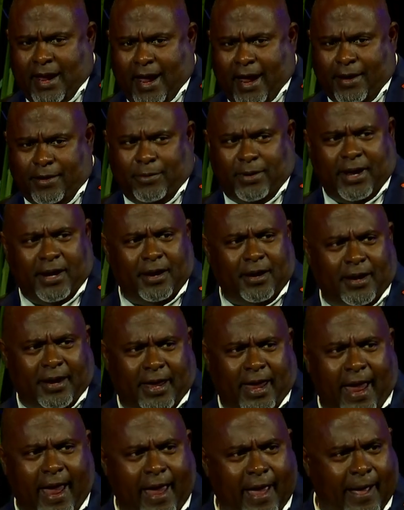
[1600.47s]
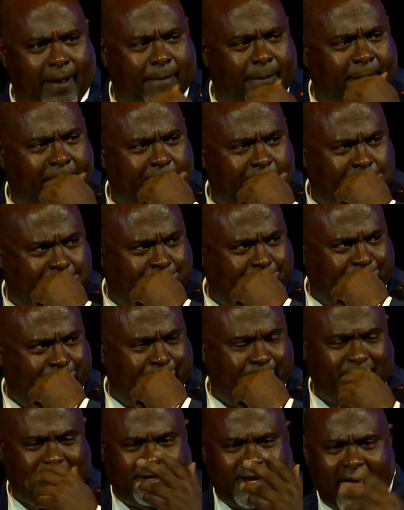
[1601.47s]
And you get in a cab,
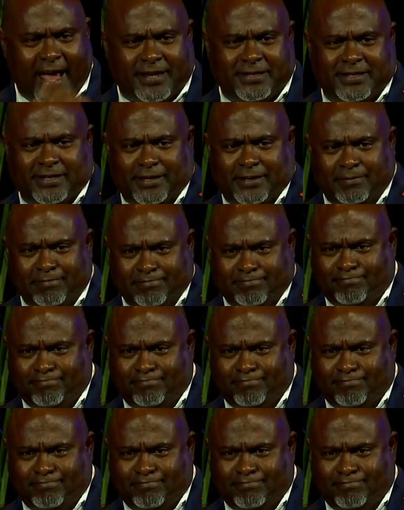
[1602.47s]
taxi,